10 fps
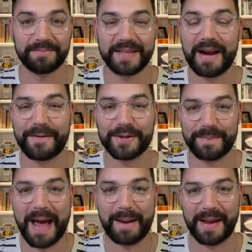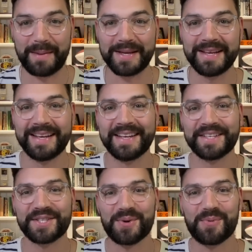The NFL is back, baby.
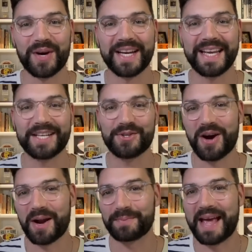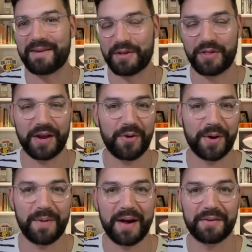So we're going to get you caught up to everything
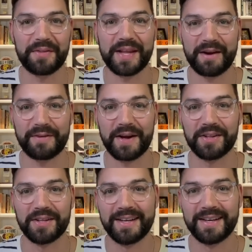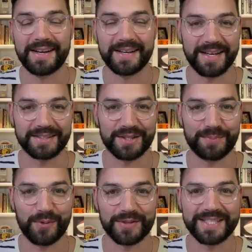going around the NFL on Locked On
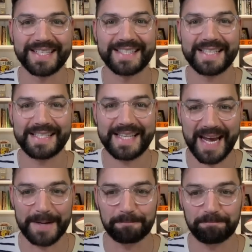Sports Today.